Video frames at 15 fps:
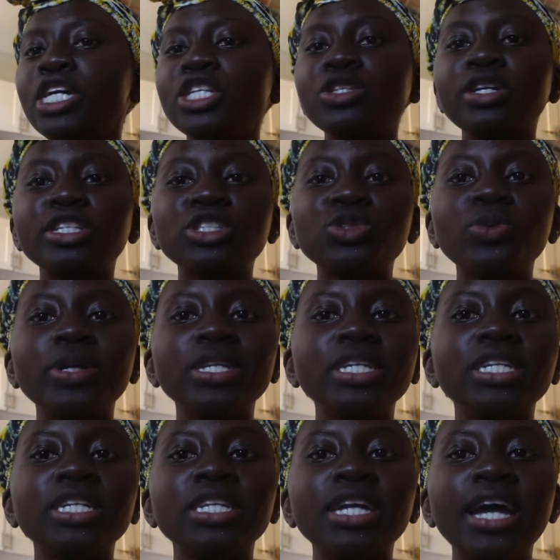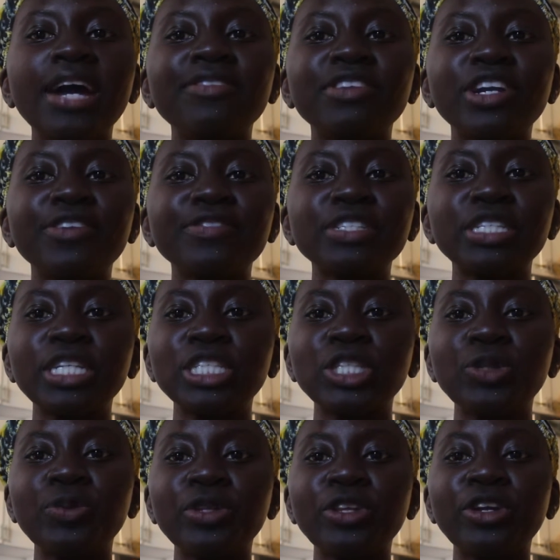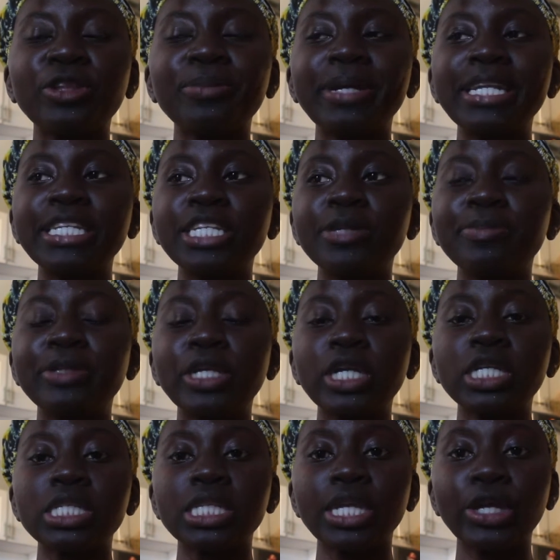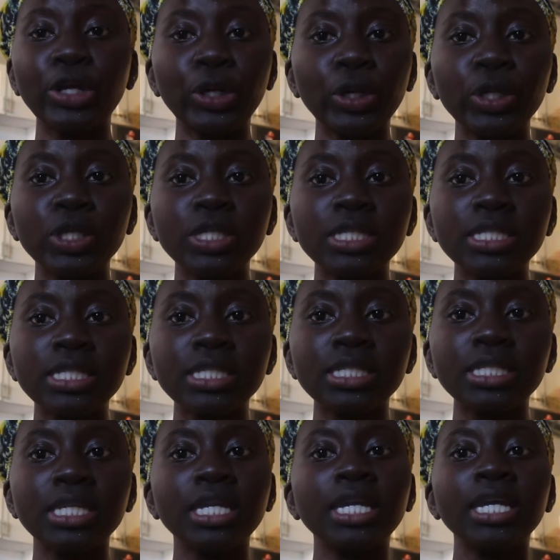So I just want to have a conversation with all of my deep, dark skin girls.